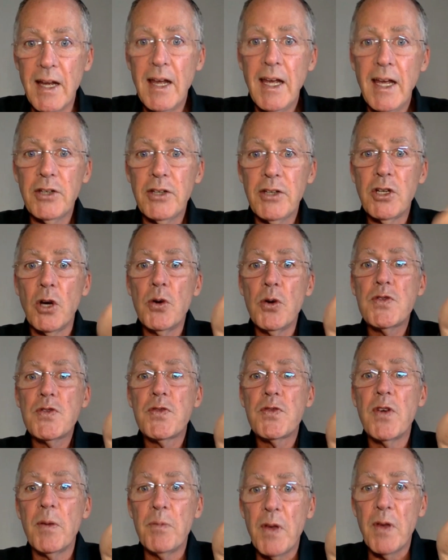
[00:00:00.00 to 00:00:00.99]
It goes
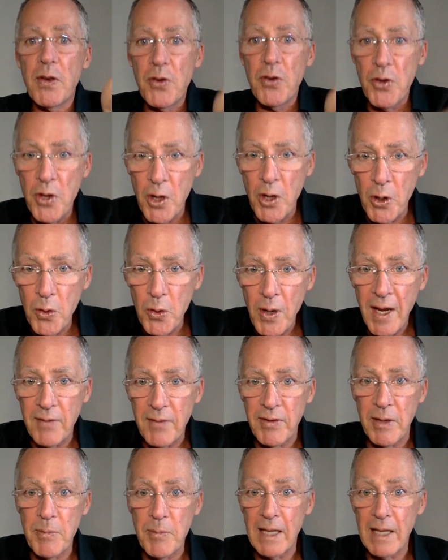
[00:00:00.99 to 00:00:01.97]
from no
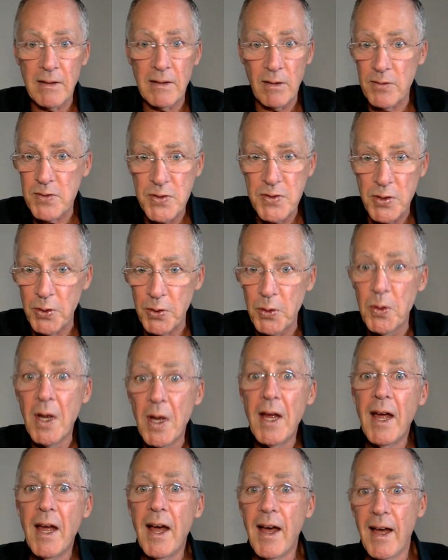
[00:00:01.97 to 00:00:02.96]
heavy metals to,
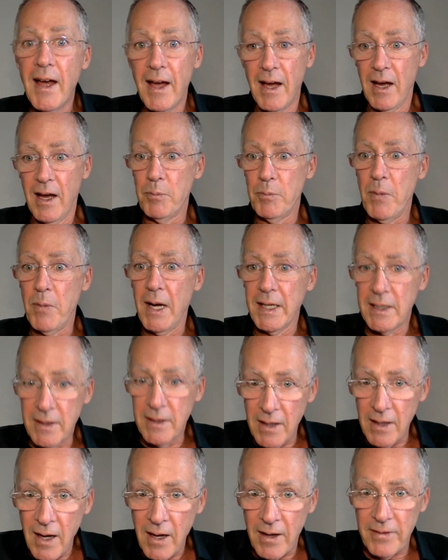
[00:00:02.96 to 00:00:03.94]
my
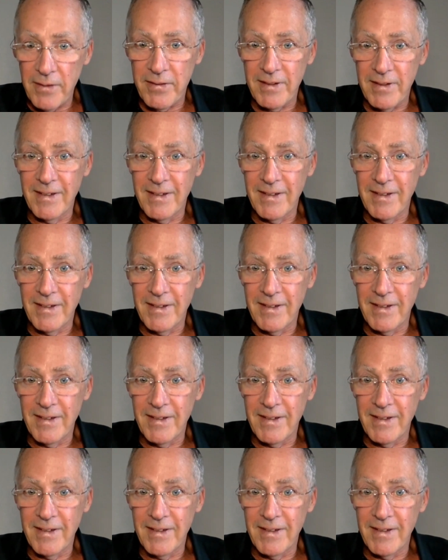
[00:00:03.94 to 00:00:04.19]
God.